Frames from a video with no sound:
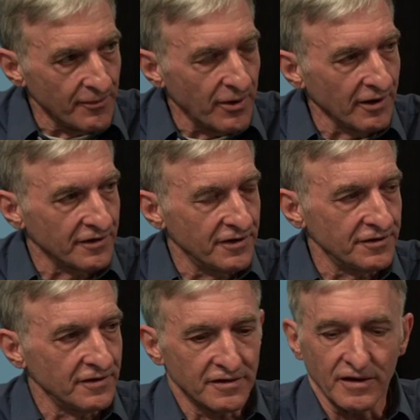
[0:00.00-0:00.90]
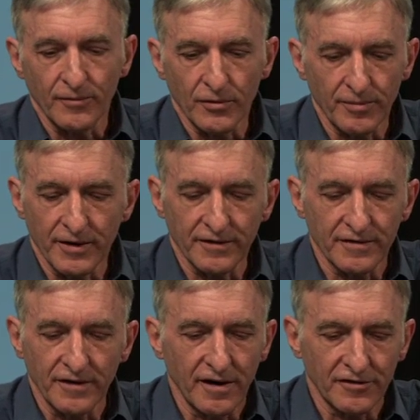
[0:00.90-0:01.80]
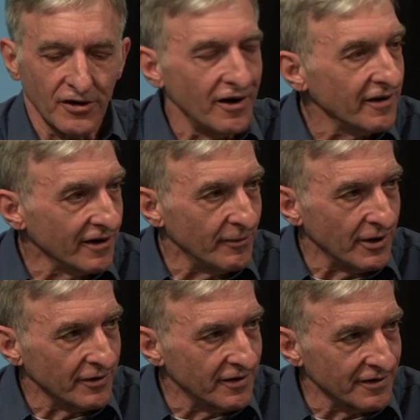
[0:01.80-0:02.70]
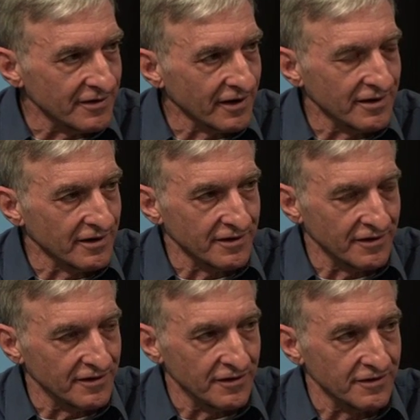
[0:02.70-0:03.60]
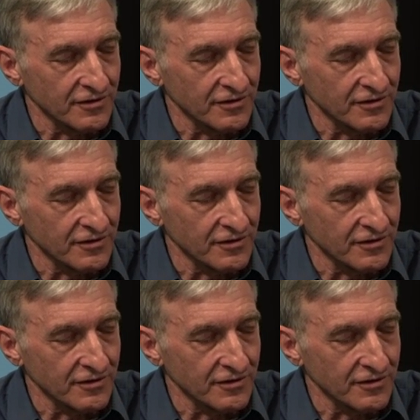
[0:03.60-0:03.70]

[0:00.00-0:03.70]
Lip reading: politicians anymore, because they're not talking about things like this. This is just